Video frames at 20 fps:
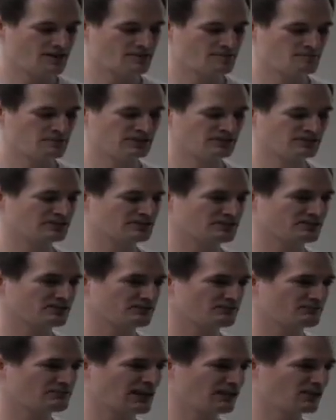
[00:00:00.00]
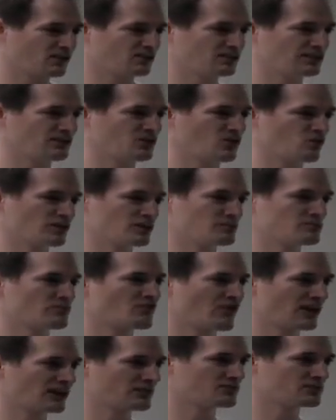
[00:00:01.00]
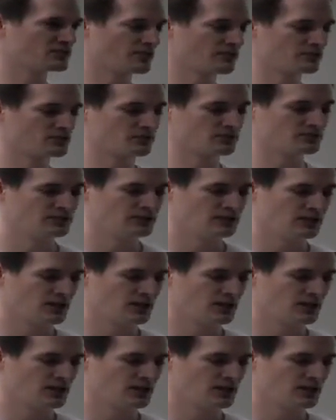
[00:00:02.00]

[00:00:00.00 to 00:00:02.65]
means that that content can't really be relevant to everyone.